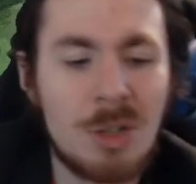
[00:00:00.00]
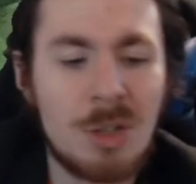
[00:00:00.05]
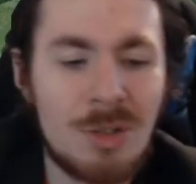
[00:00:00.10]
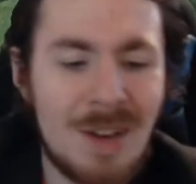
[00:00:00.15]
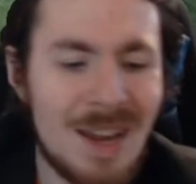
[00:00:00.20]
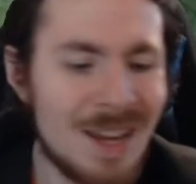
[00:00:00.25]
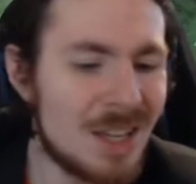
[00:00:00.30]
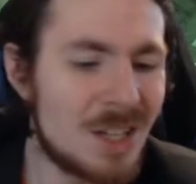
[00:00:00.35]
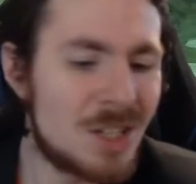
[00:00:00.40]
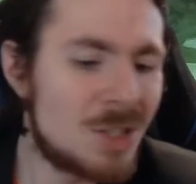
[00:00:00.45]

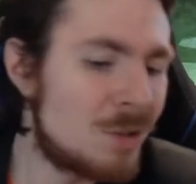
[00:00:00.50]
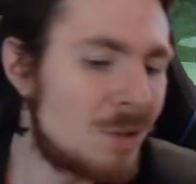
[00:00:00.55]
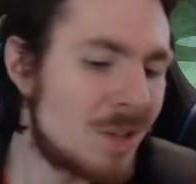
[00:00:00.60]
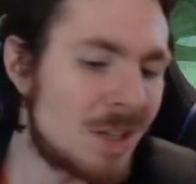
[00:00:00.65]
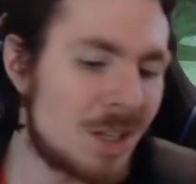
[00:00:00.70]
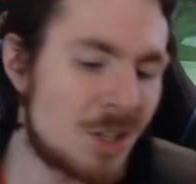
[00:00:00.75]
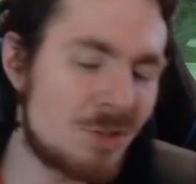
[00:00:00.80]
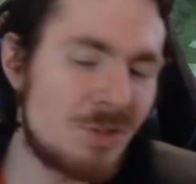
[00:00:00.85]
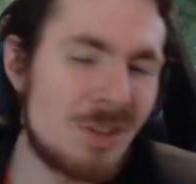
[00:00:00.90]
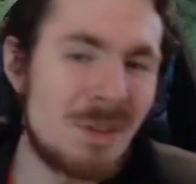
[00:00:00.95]
Kraken token
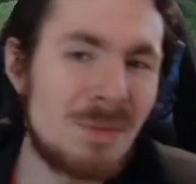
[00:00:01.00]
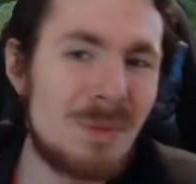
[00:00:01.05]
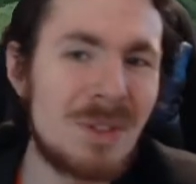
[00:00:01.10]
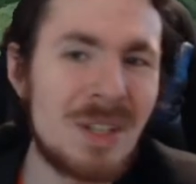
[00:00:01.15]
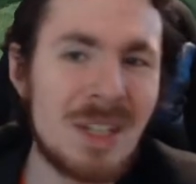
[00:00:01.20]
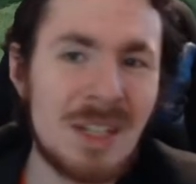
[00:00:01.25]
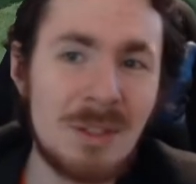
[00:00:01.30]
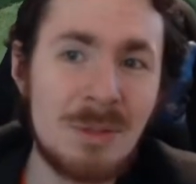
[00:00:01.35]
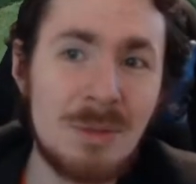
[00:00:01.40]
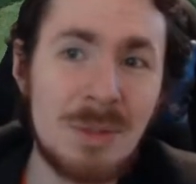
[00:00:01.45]
has trample
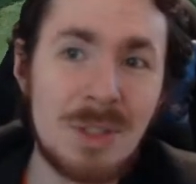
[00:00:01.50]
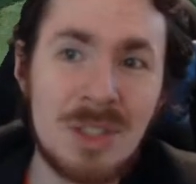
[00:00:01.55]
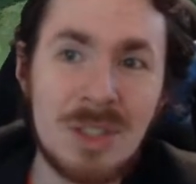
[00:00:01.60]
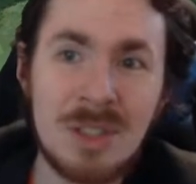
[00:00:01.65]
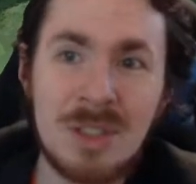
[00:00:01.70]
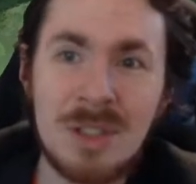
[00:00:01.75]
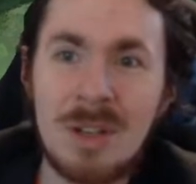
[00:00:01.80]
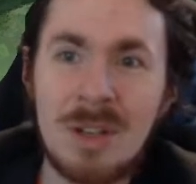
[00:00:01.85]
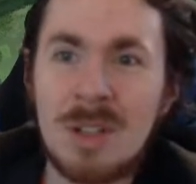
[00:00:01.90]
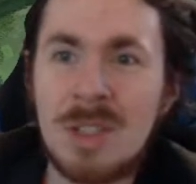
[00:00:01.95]
now, which is
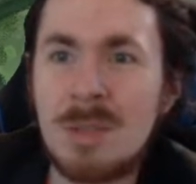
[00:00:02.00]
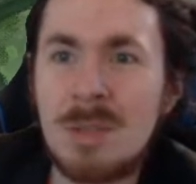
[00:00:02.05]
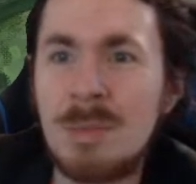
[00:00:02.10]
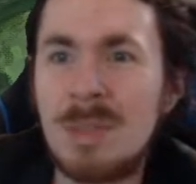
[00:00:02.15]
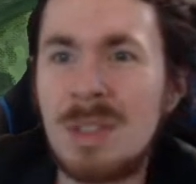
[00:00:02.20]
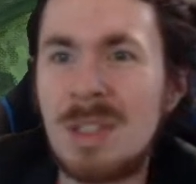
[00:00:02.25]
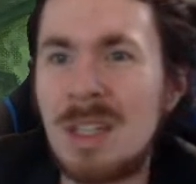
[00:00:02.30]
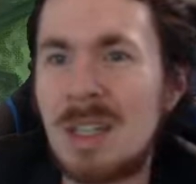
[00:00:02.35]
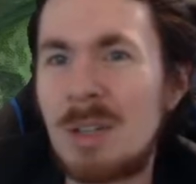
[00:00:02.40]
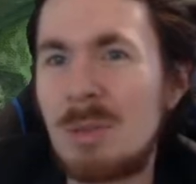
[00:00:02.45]
awesome,
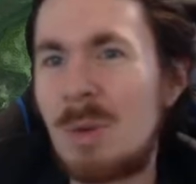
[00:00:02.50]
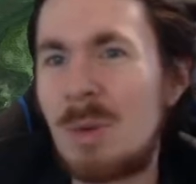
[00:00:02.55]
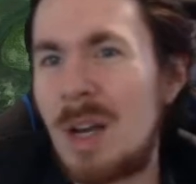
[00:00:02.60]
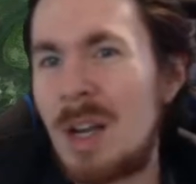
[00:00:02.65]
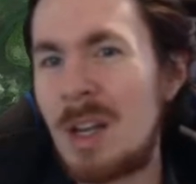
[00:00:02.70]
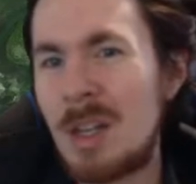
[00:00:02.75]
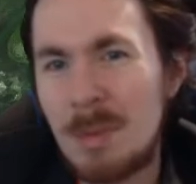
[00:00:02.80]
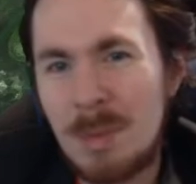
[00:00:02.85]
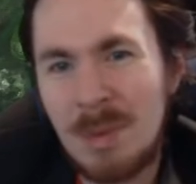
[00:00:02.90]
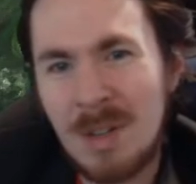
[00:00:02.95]
but like, why are
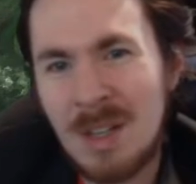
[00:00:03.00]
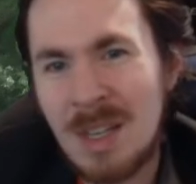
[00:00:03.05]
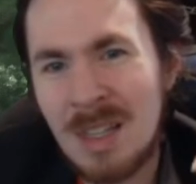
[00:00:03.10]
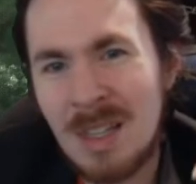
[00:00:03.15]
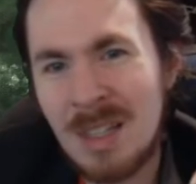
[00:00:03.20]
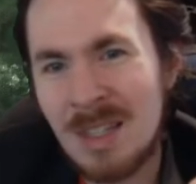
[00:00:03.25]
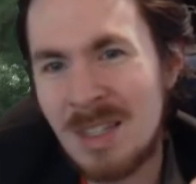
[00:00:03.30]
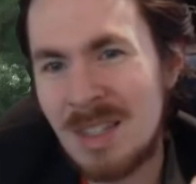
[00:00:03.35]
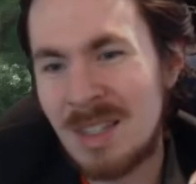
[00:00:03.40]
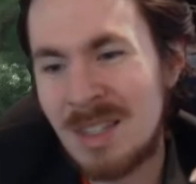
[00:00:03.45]
you playing
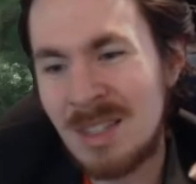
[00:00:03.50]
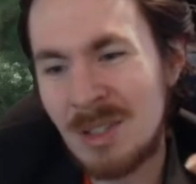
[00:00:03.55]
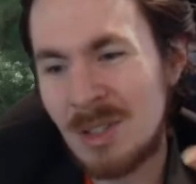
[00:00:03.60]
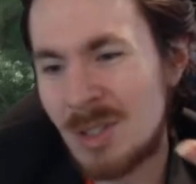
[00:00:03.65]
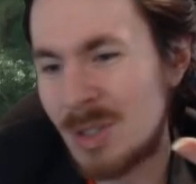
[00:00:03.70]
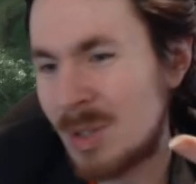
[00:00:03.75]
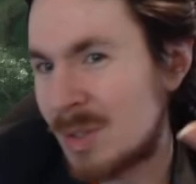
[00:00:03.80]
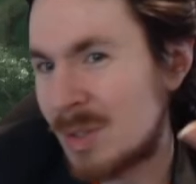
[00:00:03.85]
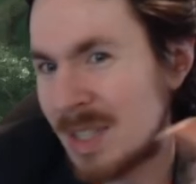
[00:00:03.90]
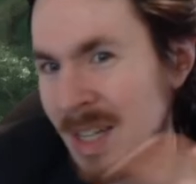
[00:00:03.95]
this in your
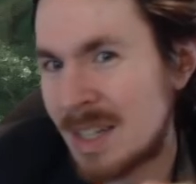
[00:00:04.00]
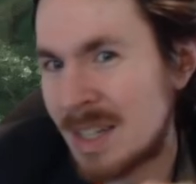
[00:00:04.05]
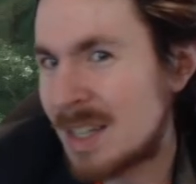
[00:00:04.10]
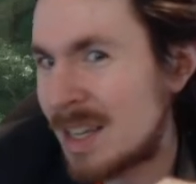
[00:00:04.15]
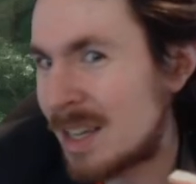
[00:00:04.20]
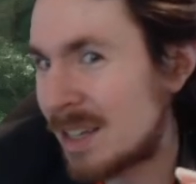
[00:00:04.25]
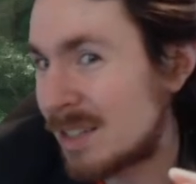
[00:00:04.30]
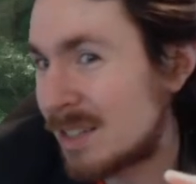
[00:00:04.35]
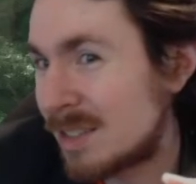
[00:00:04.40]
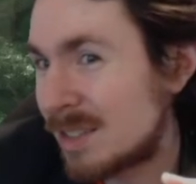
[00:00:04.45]
Sultai
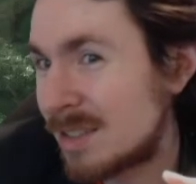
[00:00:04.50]
deck?